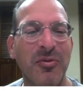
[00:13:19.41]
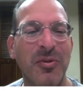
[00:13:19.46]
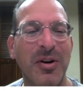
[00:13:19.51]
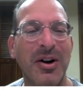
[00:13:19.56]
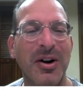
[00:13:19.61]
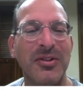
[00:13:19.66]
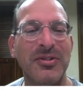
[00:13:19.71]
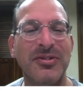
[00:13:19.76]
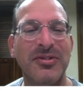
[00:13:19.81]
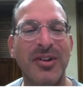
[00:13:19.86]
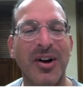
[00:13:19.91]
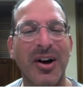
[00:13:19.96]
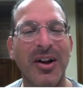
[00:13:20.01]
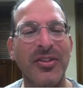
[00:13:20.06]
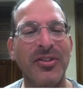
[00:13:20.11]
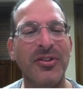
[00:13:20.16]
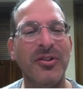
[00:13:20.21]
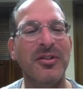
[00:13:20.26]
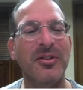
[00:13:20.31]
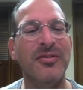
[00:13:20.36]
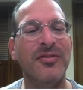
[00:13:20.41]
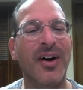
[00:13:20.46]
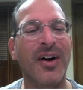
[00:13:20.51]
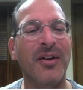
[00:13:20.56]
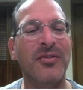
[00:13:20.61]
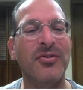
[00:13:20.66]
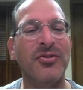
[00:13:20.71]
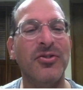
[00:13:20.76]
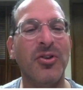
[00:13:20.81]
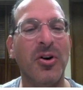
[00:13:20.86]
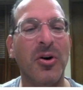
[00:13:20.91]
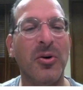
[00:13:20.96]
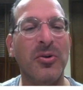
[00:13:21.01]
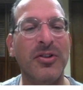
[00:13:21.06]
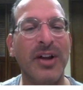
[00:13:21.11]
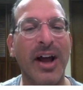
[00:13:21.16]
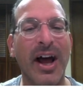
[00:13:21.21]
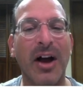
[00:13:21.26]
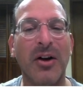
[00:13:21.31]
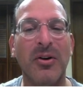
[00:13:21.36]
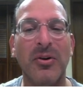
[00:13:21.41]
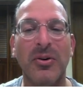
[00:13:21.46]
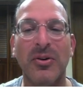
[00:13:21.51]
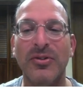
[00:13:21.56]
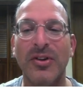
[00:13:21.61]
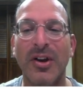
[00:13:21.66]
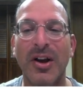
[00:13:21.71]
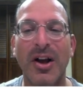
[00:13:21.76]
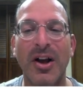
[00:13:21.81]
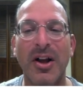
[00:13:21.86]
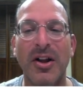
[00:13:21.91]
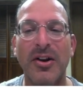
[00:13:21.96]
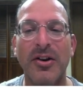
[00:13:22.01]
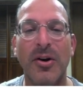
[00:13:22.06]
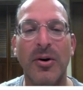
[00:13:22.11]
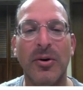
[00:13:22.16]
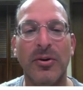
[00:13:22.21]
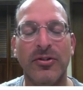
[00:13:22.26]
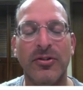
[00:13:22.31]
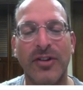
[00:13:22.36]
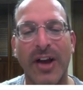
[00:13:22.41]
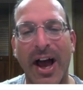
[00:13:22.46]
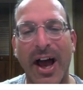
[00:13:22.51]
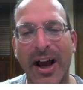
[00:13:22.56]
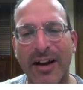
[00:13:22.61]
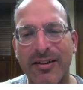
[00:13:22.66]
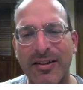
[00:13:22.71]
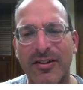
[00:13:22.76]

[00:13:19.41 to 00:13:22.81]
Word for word: Well done. 35 solo tackles, no sacks.